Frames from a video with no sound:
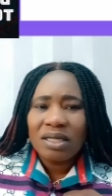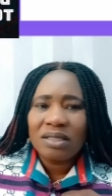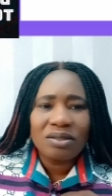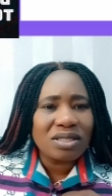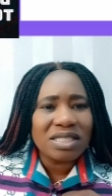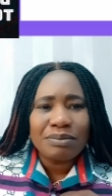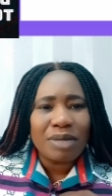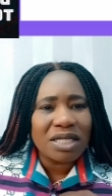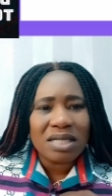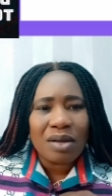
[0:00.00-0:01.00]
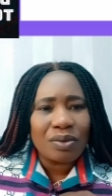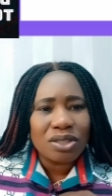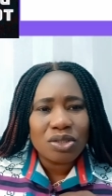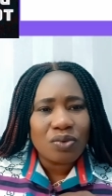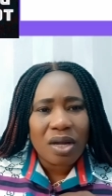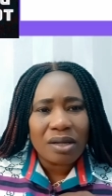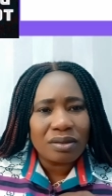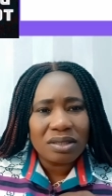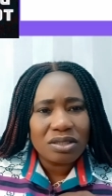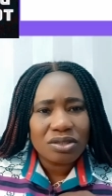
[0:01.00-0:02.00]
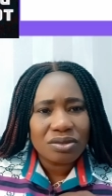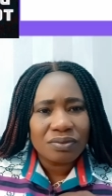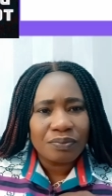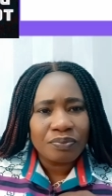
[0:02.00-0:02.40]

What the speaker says: It doesn't matter what you are going through.